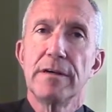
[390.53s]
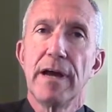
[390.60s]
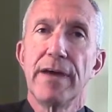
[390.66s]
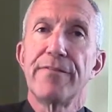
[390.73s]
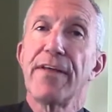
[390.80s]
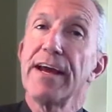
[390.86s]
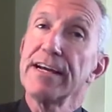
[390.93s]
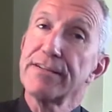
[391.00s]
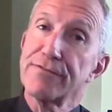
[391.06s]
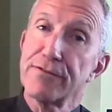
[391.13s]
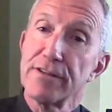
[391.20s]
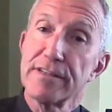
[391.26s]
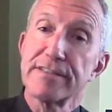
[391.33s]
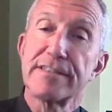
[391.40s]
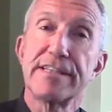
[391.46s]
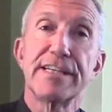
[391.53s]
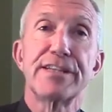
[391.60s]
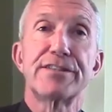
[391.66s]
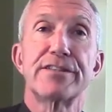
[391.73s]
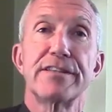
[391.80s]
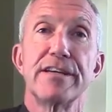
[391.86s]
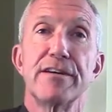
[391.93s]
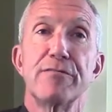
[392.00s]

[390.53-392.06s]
And thanks for listening to